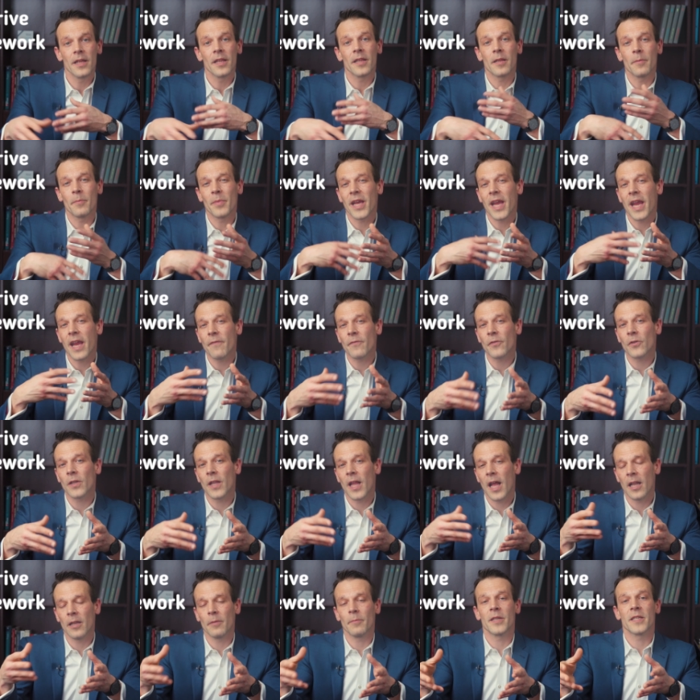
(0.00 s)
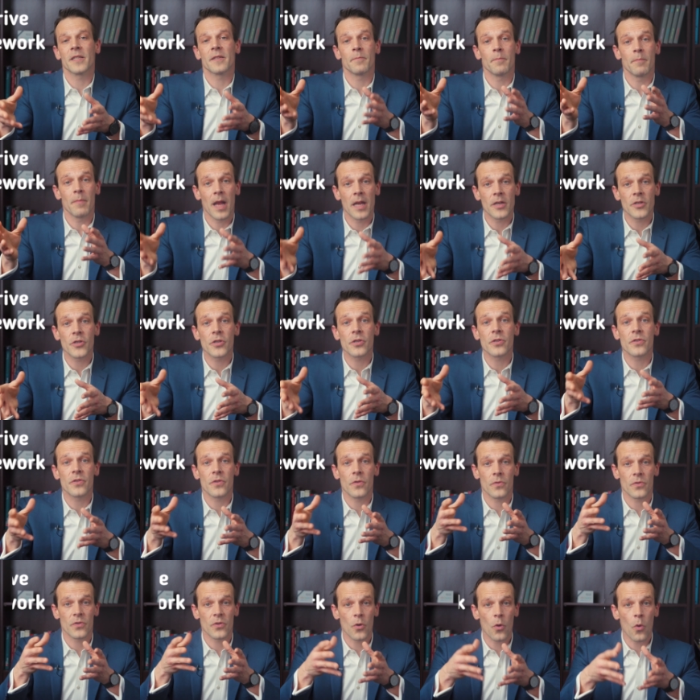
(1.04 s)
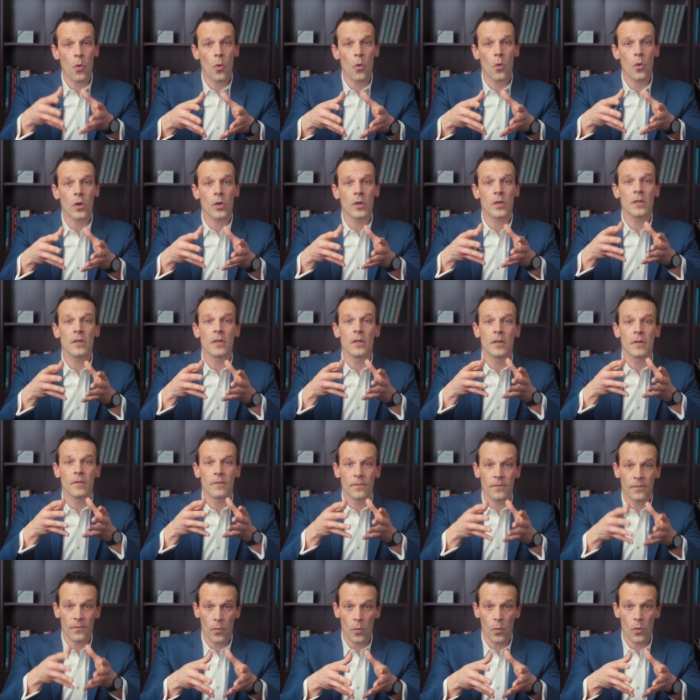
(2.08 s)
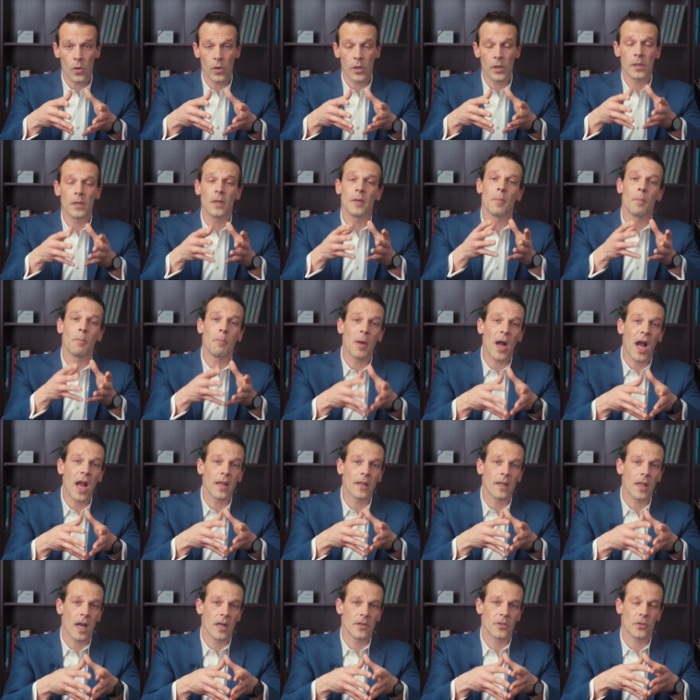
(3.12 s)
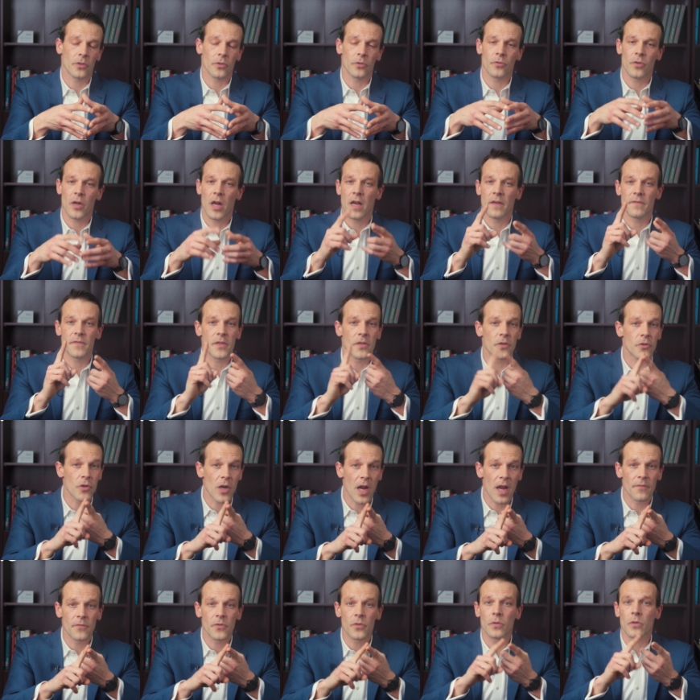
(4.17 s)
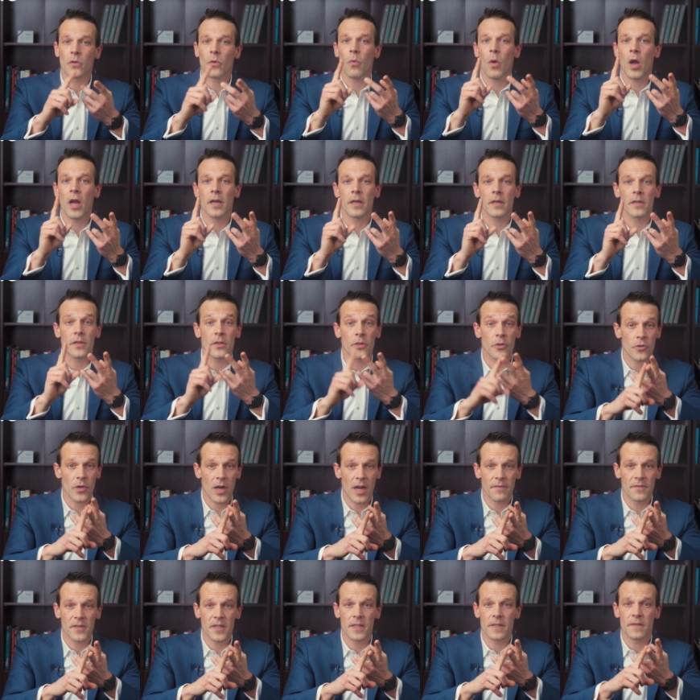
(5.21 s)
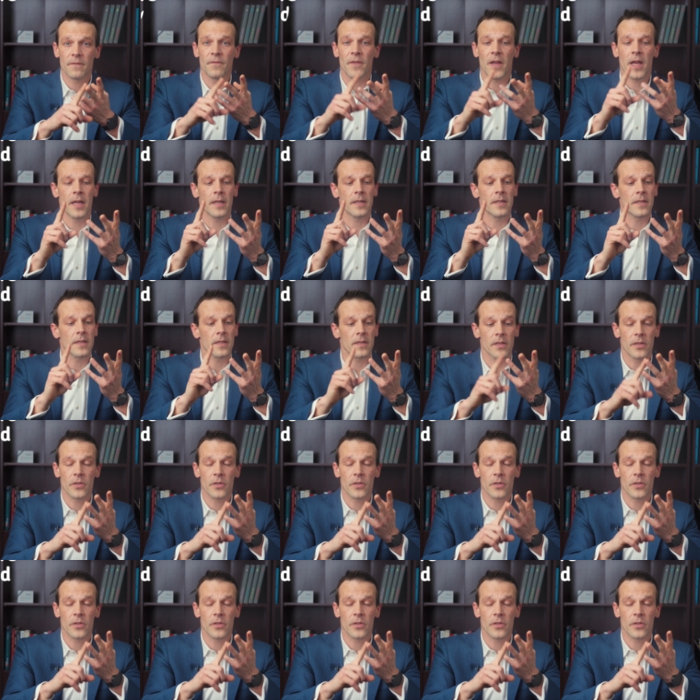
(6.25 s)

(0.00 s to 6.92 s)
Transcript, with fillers: The behavioral elements measures those core four biological drives, the drive to acquire, the drive to defend,